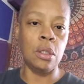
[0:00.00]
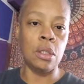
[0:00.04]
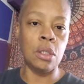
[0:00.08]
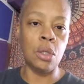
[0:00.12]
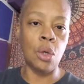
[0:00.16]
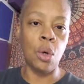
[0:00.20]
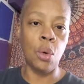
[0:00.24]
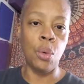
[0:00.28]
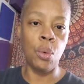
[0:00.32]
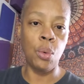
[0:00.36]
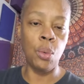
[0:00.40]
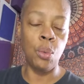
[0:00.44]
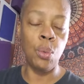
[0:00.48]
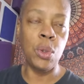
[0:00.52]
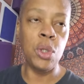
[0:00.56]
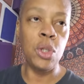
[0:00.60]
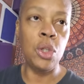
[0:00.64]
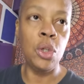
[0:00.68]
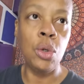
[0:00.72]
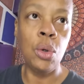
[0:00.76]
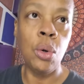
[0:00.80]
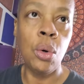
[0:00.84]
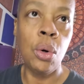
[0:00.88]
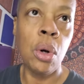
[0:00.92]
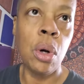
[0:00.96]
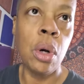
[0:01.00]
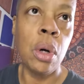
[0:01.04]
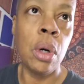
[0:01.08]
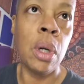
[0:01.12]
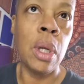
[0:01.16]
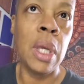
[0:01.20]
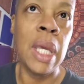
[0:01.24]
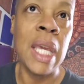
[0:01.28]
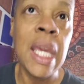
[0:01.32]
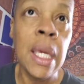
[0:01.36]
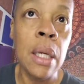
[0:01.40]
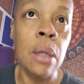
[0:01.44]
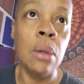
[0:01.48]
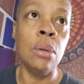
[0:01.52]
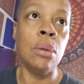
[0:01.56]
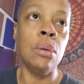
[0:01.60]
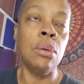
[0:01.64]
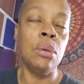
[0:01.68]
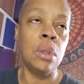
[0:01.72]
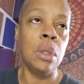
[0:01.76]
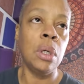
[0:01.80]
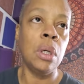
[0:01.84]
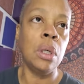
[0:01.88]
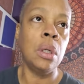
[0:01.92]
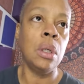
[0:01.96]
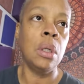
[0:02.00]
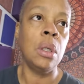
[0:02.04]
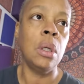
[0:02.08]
So when you are healed,